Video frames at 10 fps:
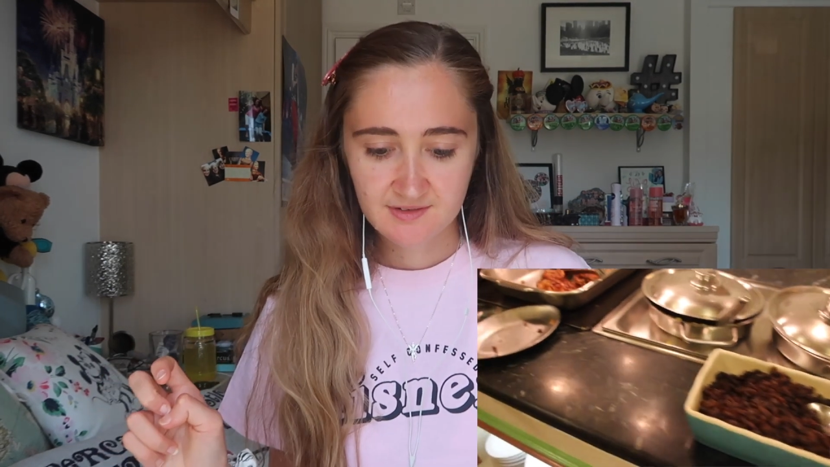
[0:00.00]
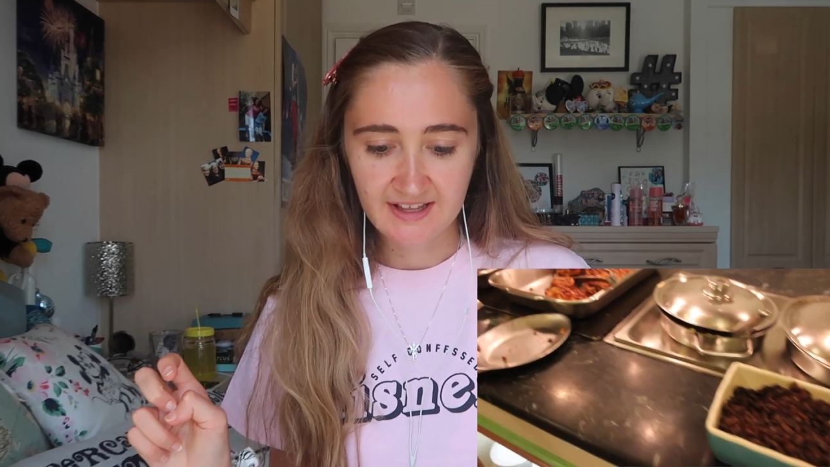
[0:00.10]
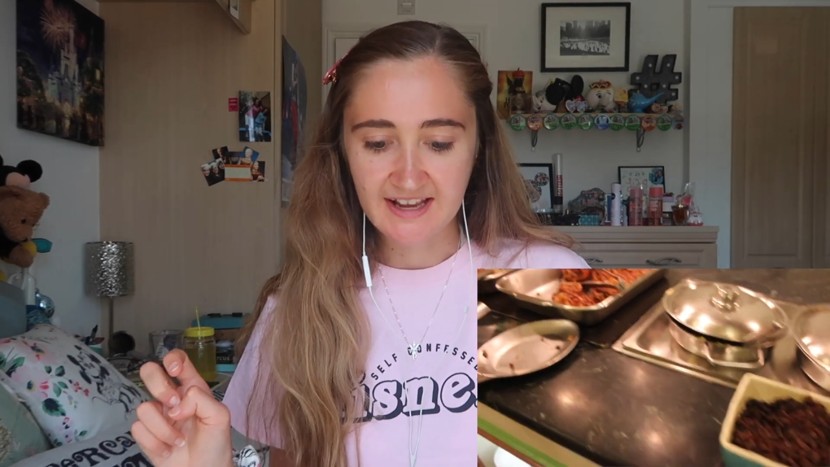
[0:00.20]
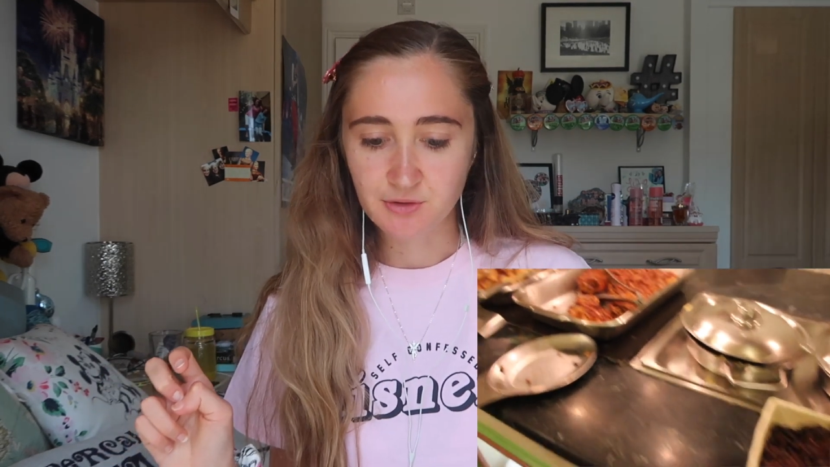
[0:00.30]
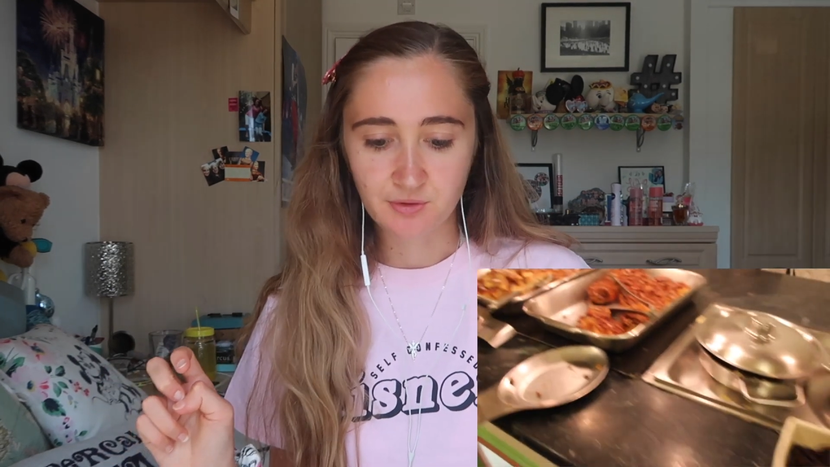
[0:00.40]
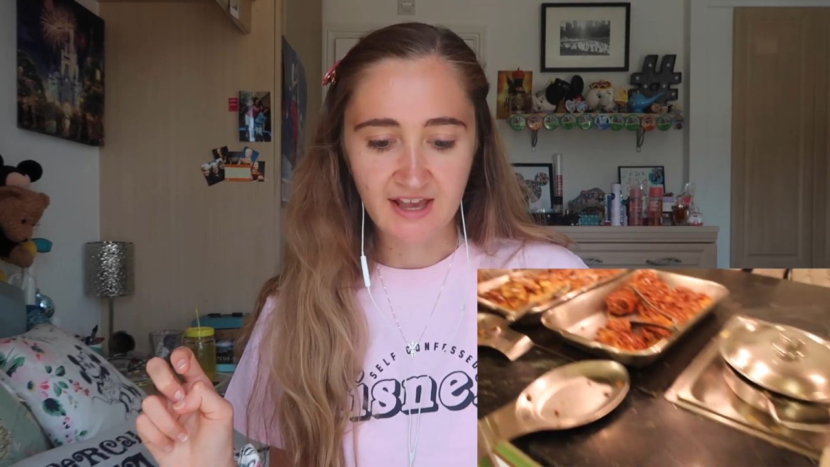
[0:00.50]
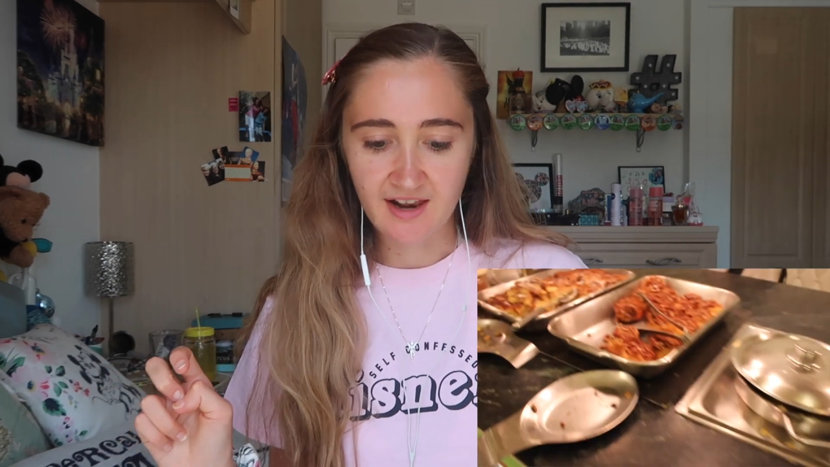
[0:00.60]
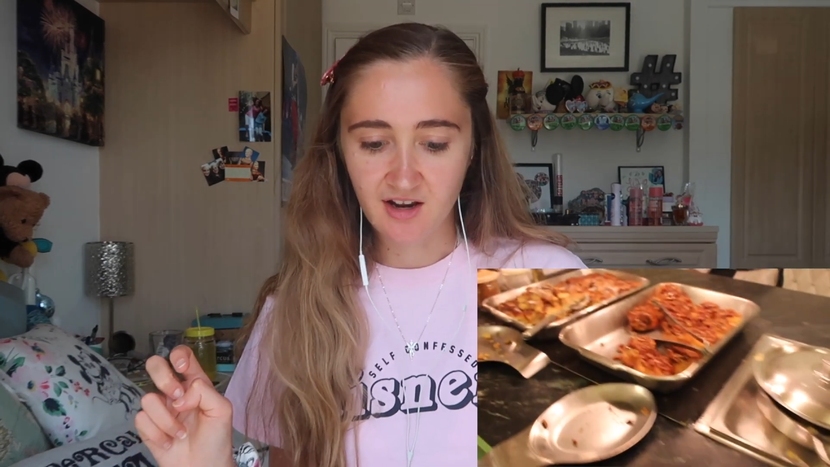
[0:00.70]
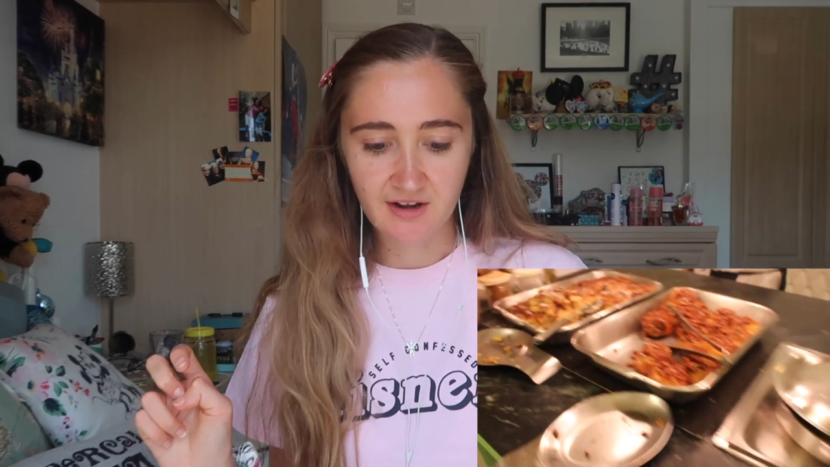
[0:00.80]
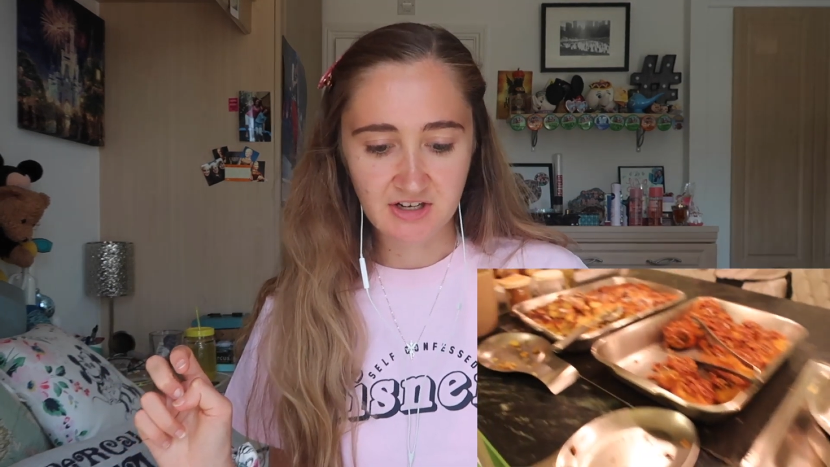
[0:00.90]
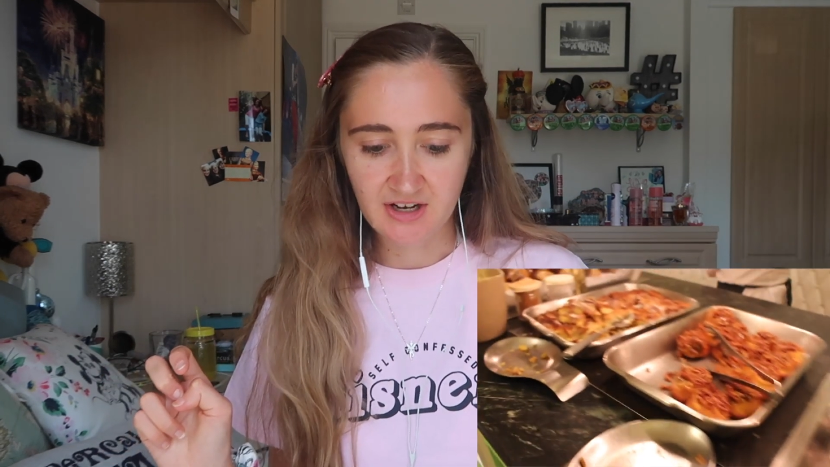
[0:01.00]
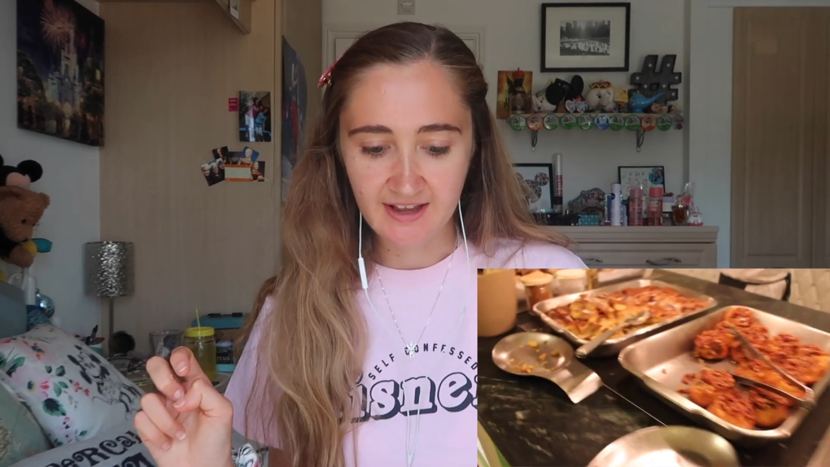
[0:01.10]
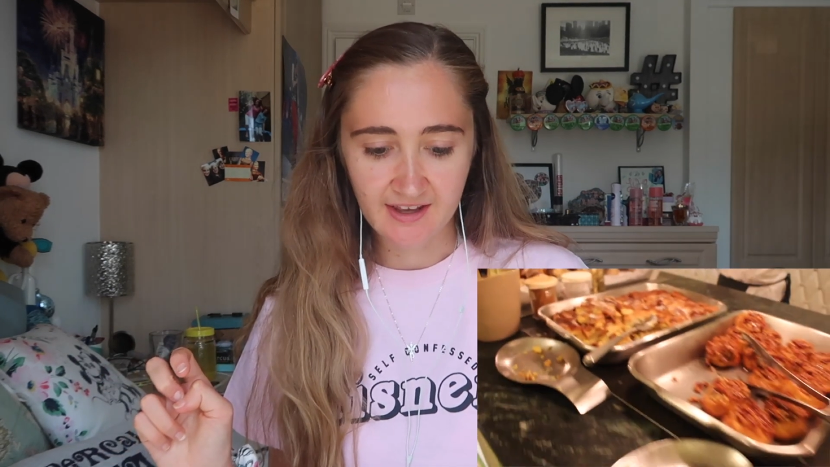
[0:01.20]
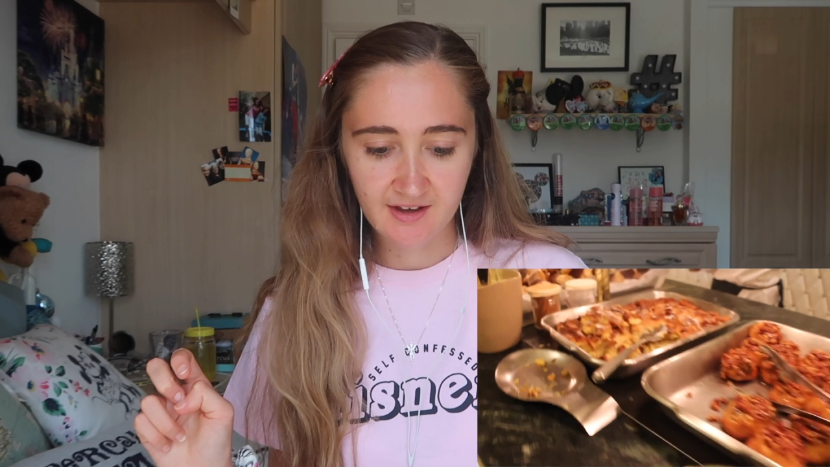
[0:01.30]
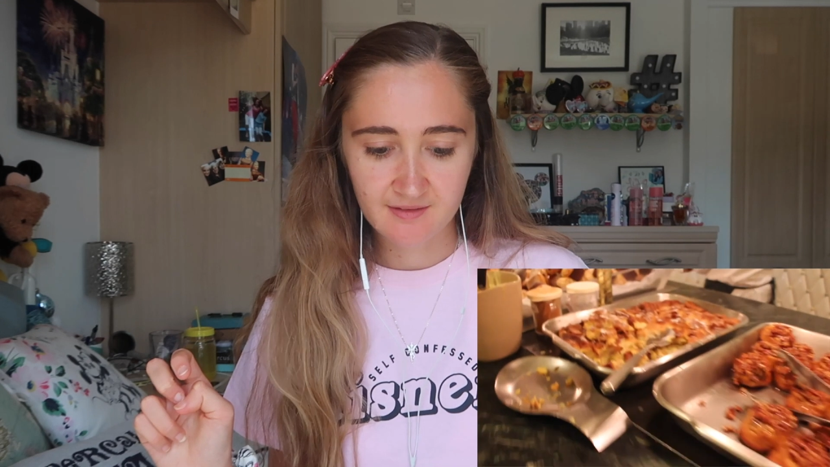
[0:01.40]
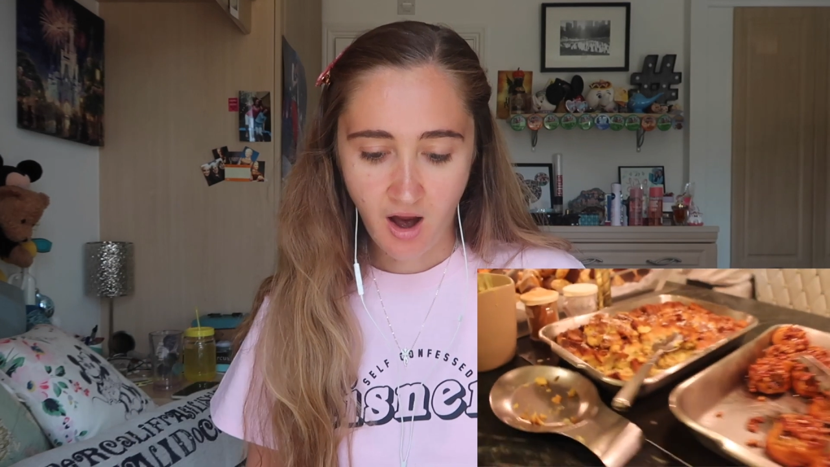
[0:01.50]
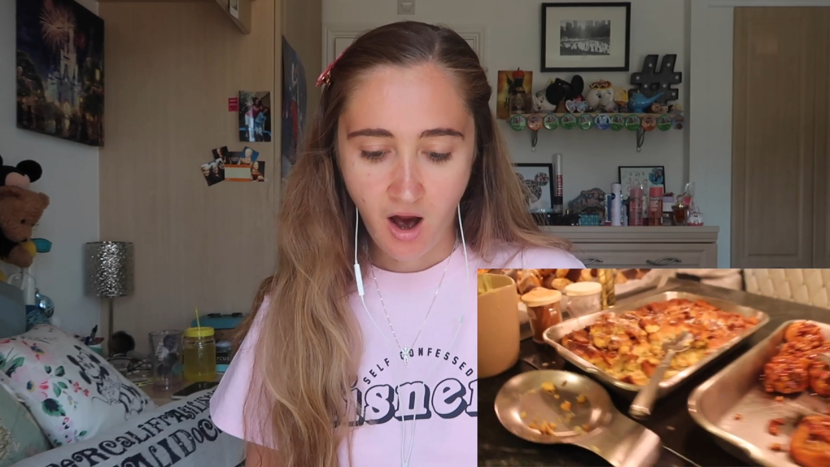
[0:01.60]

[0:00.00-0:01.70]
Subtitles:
Like, it's all yellow, I don't like it.